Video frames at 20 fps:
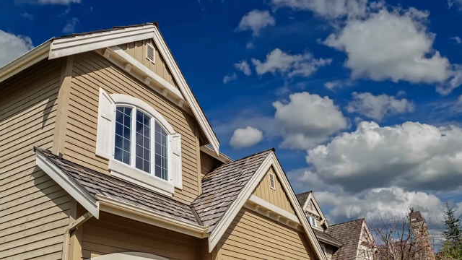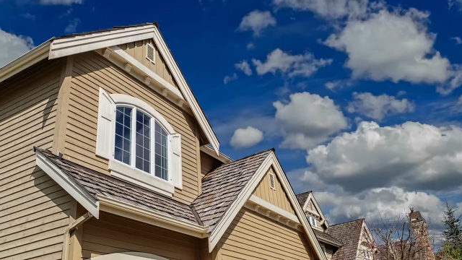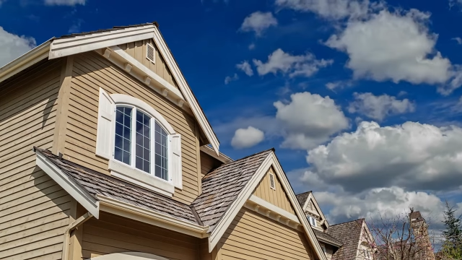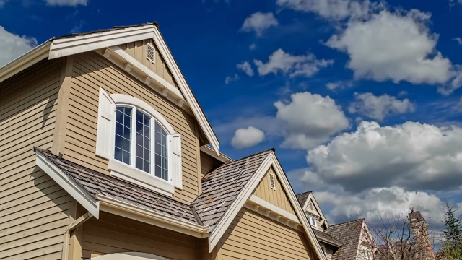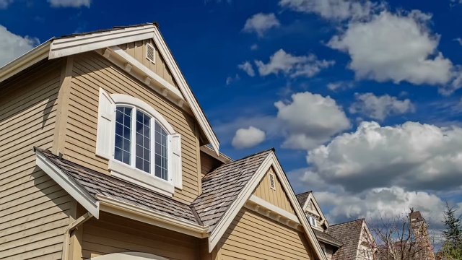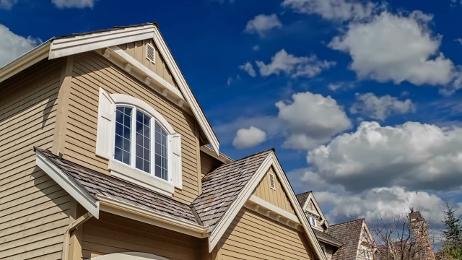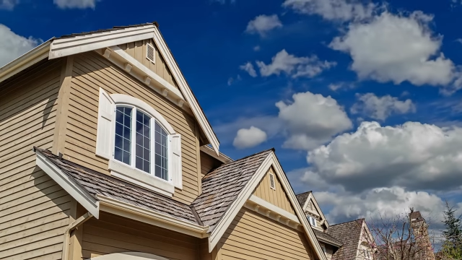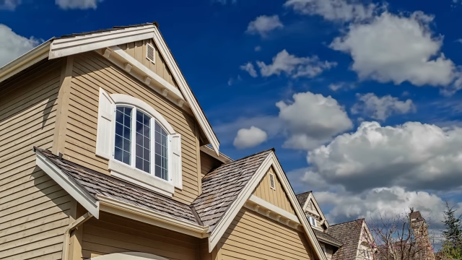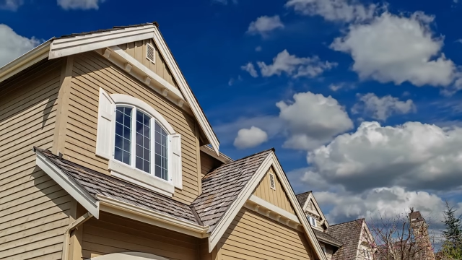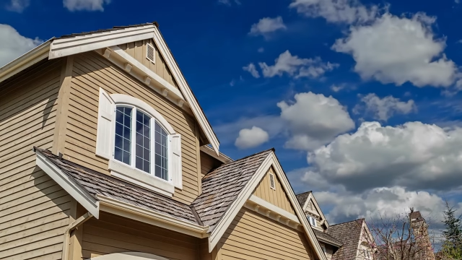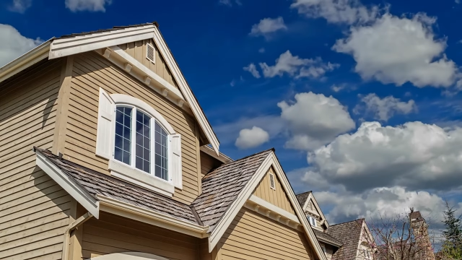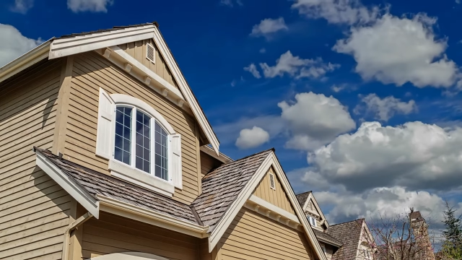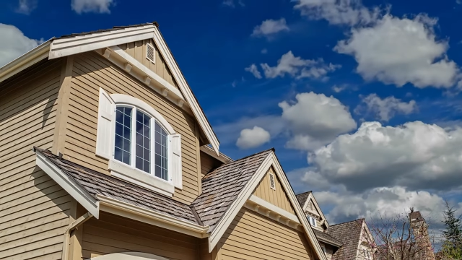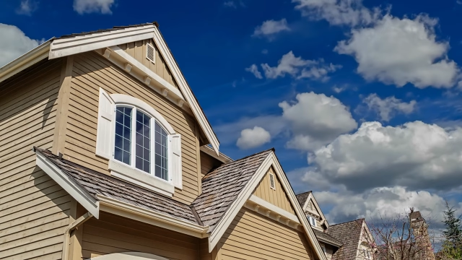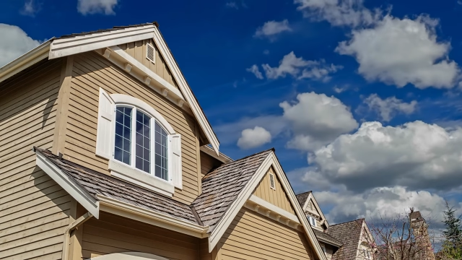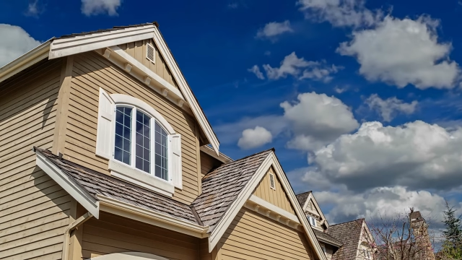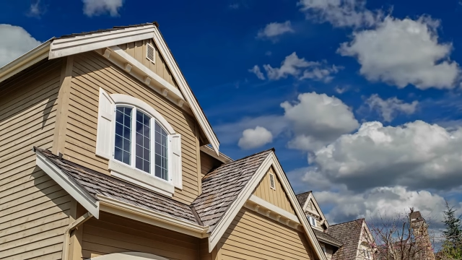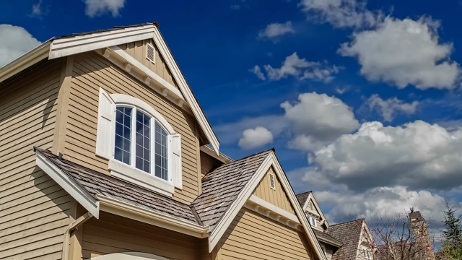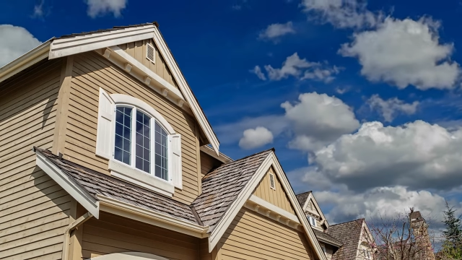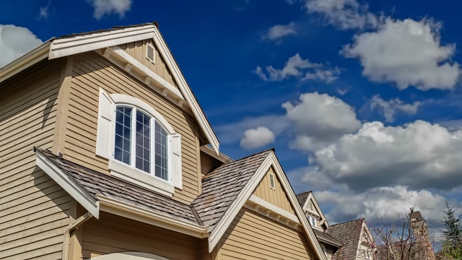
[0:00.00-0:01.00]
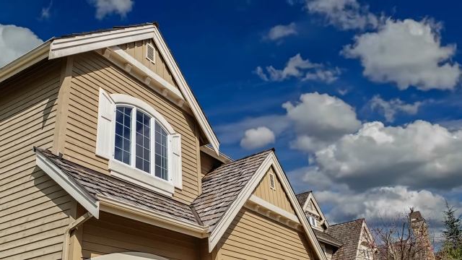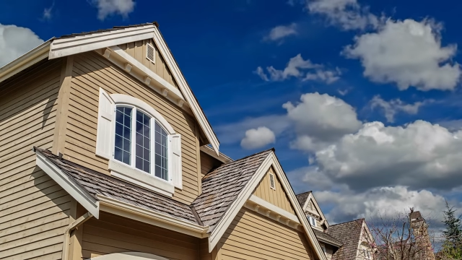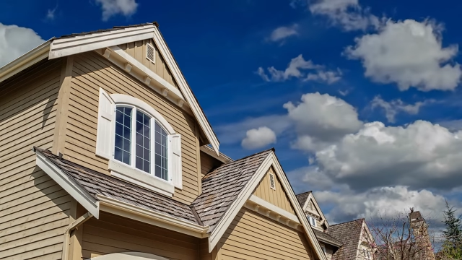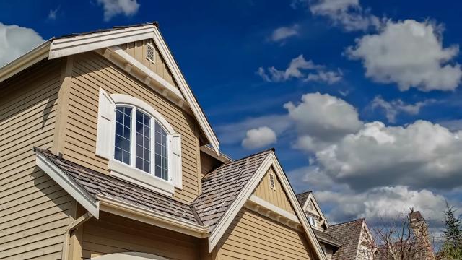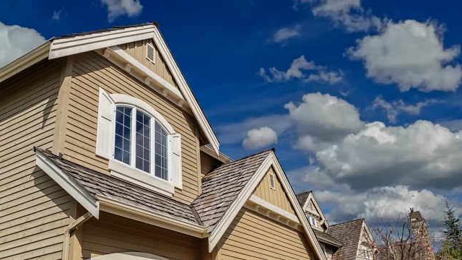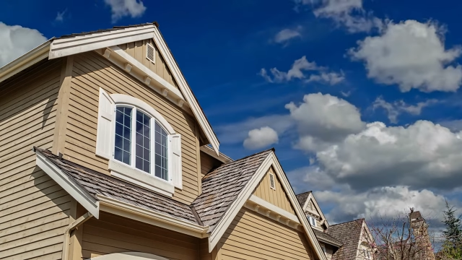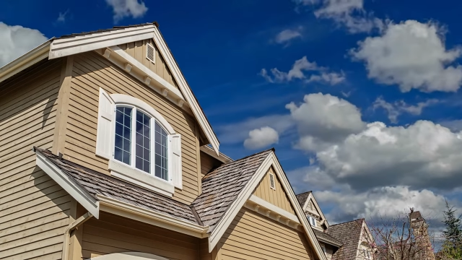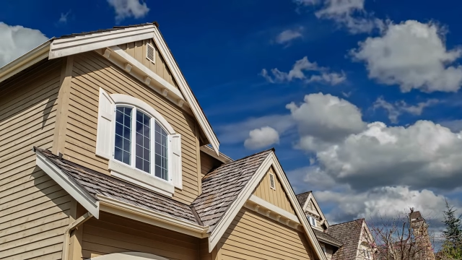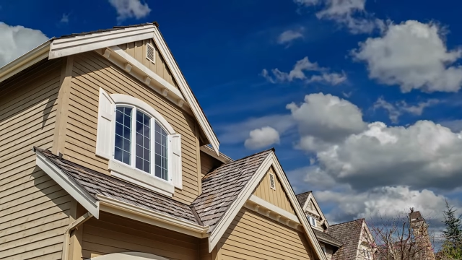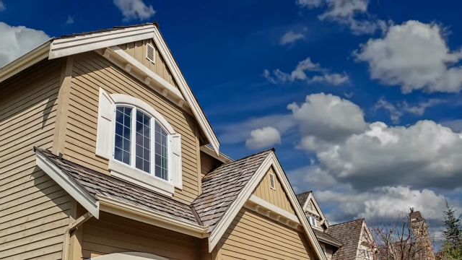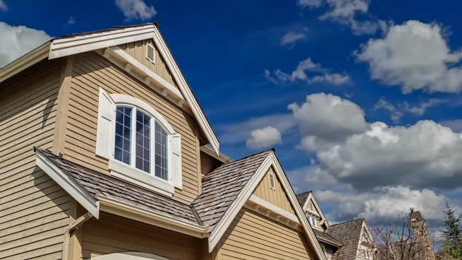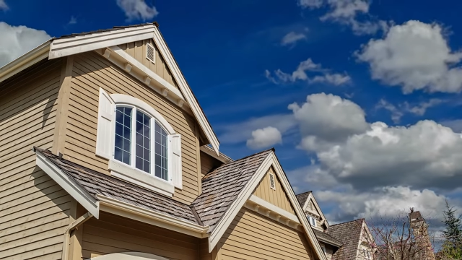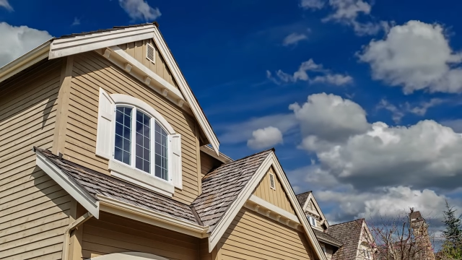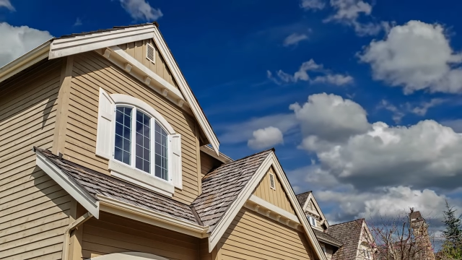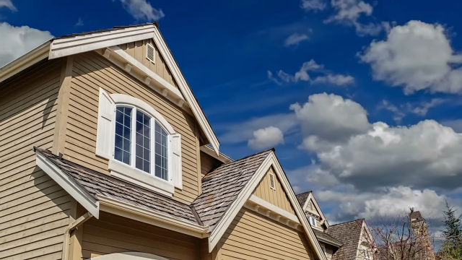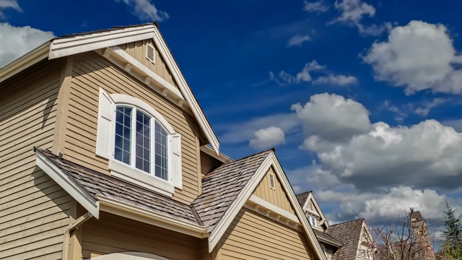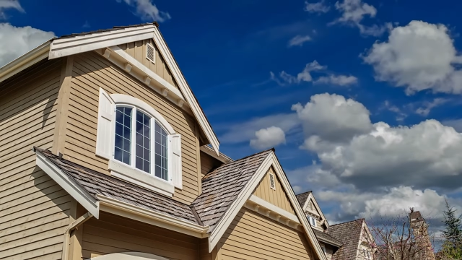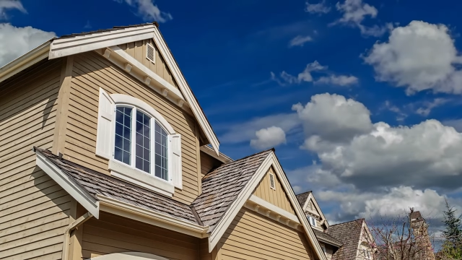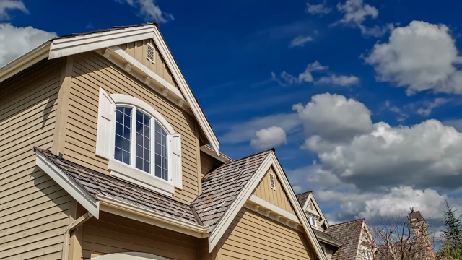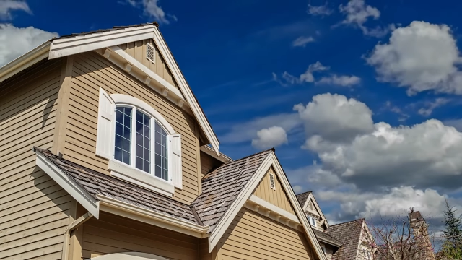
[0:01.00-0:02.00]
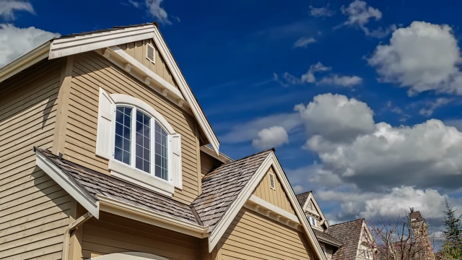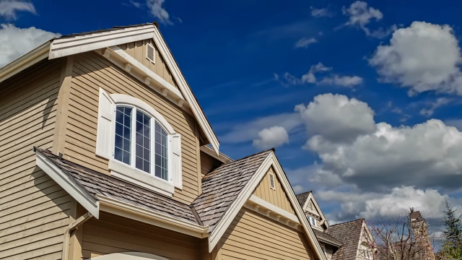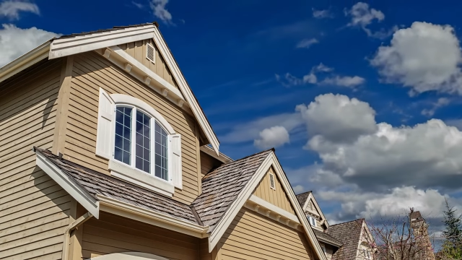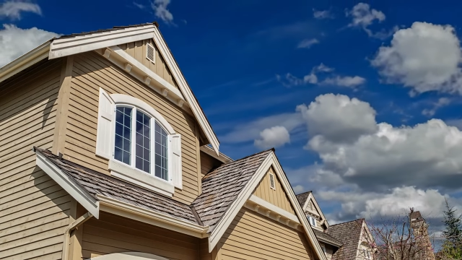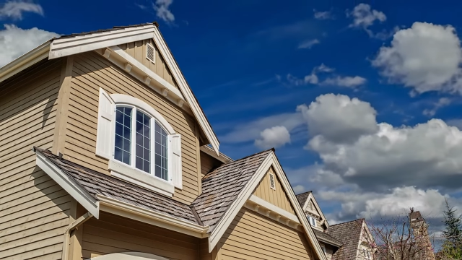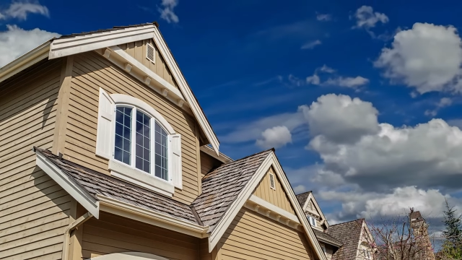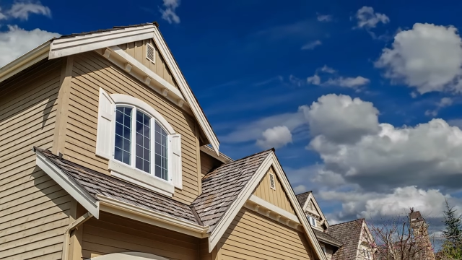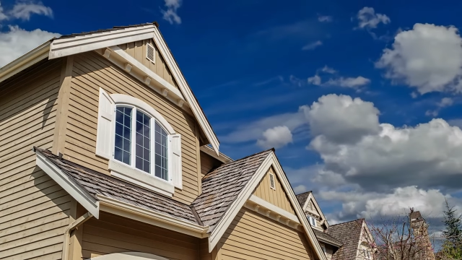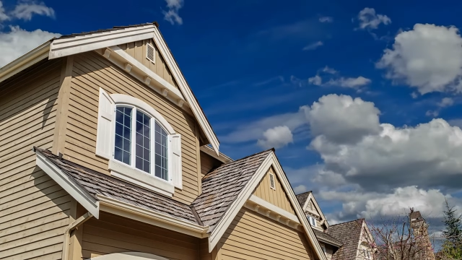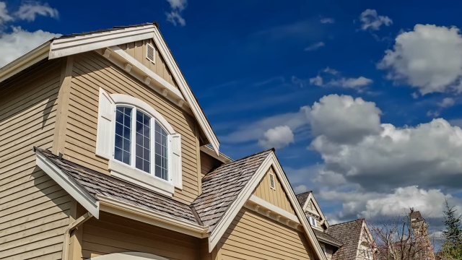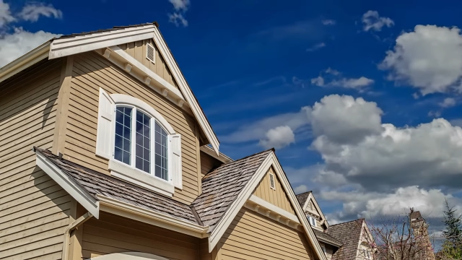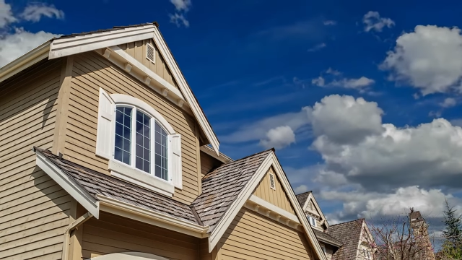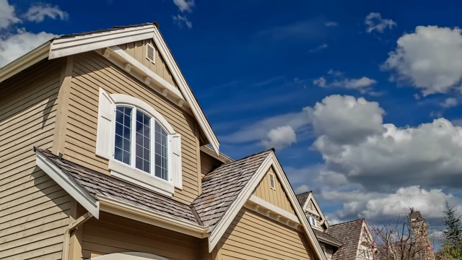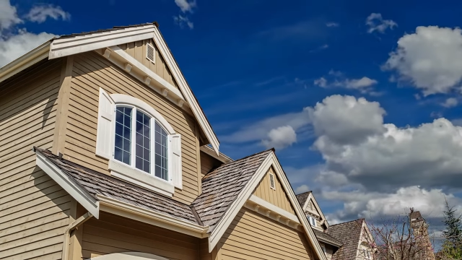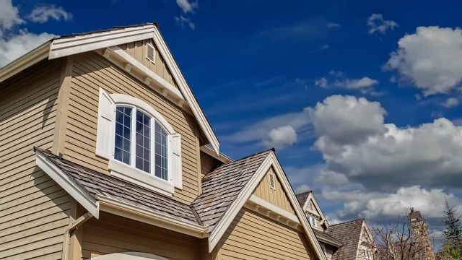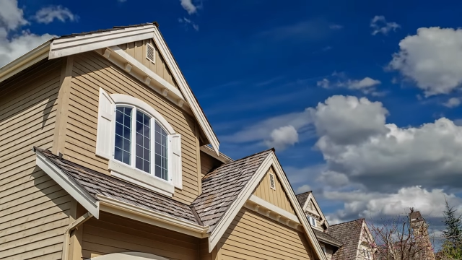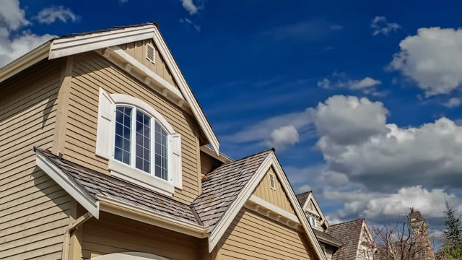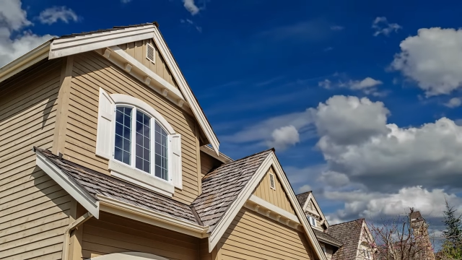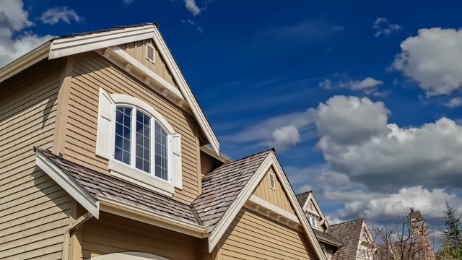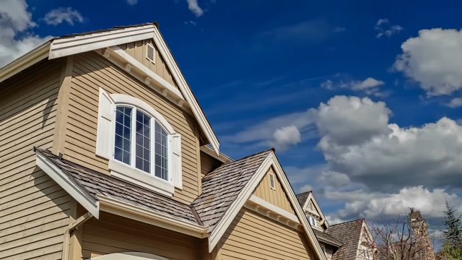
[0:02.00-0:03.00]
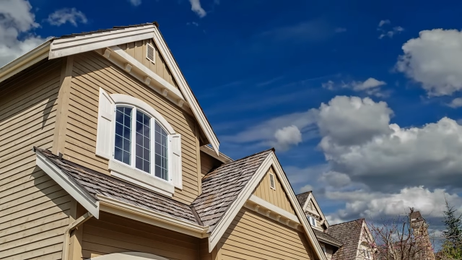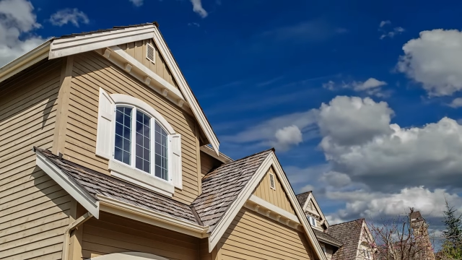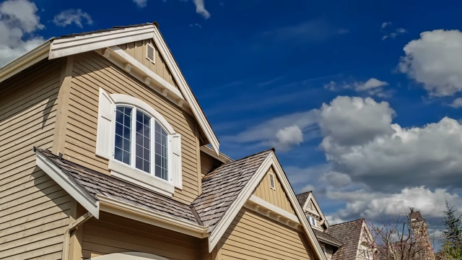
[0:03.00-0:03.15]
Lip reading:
No face is visible, so there are no lips to read.